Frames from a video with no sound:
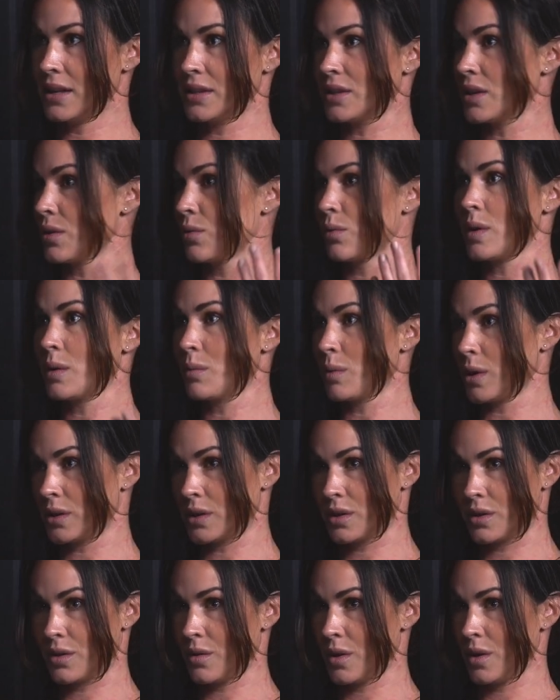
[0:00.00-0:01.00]
And so we
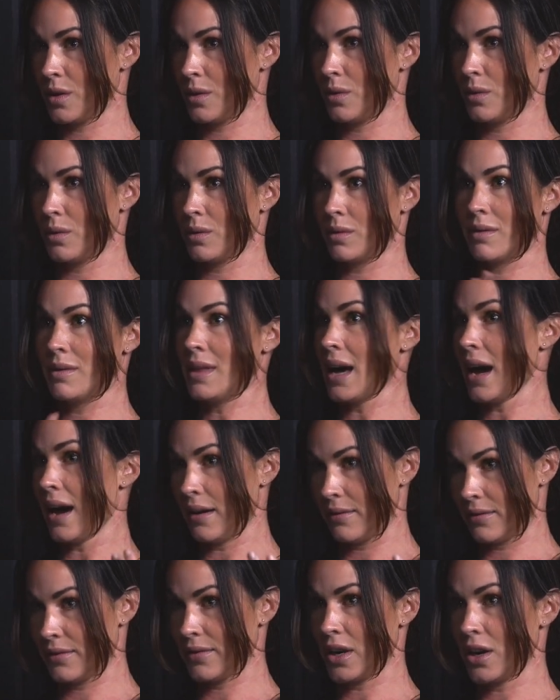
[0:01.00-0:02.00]
worked through
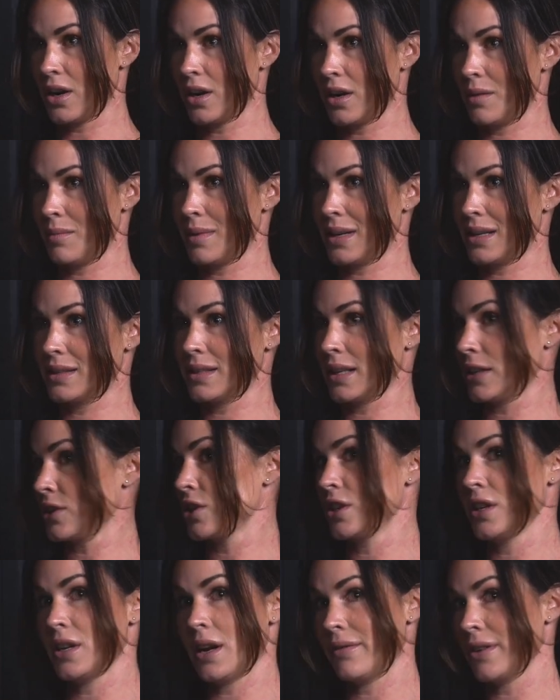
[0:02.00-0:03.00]
that for her, but it's like
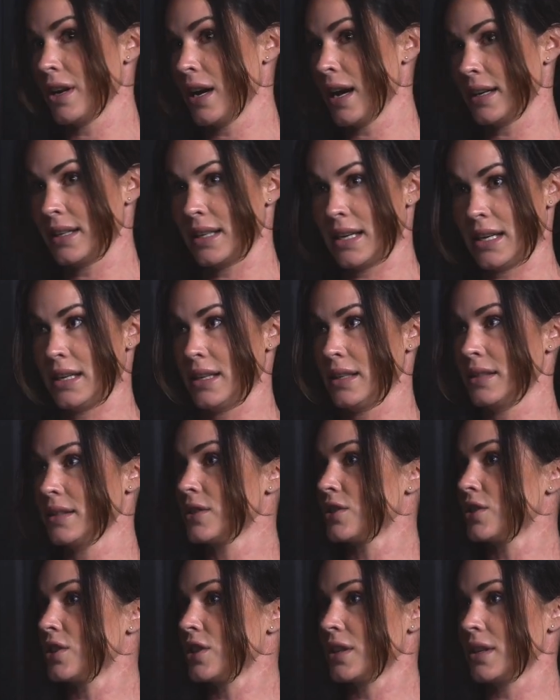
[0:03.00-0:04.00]
she never had
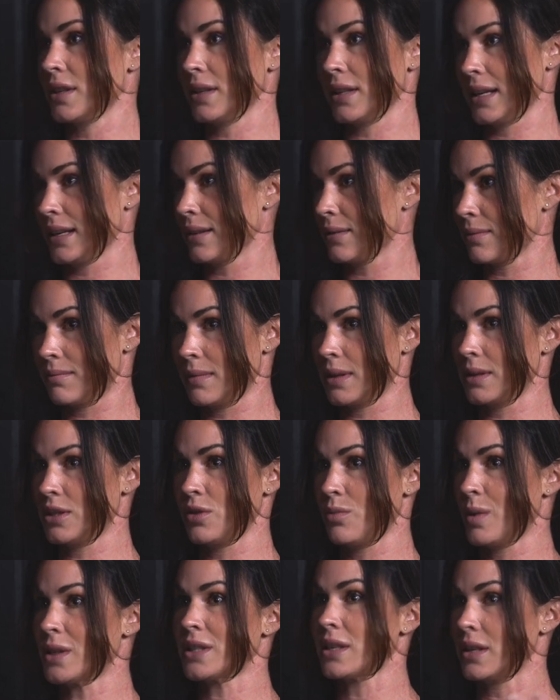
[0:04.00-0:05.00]
kids. She
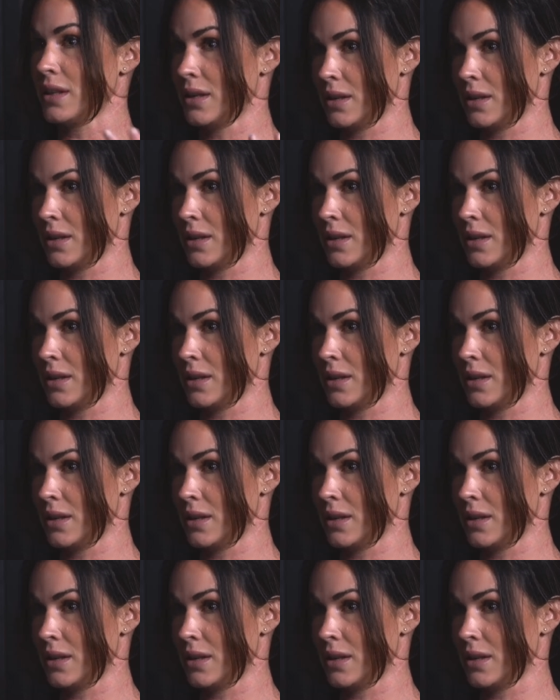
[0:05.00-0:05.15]
wasn't.